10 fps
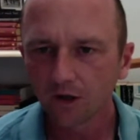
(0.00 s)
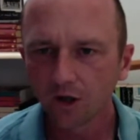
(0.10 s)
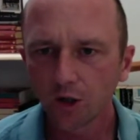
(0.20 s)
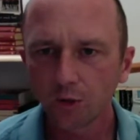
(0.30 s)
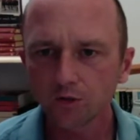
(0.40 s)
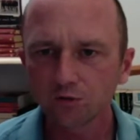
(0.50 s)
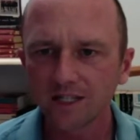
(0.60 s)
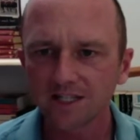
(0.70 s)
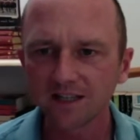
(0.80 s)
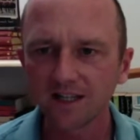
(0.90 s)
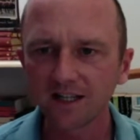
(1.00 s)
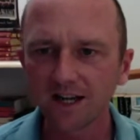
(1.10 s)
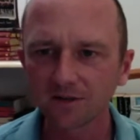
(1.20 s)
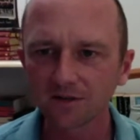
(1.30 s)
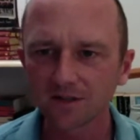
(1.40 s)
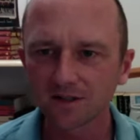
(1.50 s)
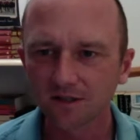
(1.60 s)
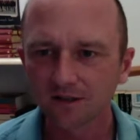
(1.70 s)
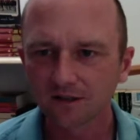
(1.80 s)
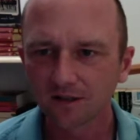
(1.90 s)
Who was recently
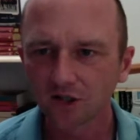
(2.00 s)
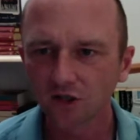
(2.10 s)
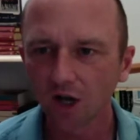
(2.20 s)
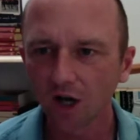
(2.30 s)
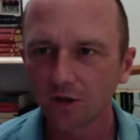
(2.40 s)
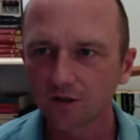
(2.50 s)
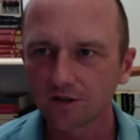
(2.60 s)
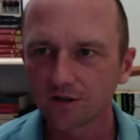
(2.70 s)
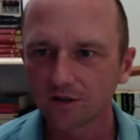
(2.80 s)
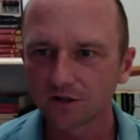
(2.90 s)
announced as the host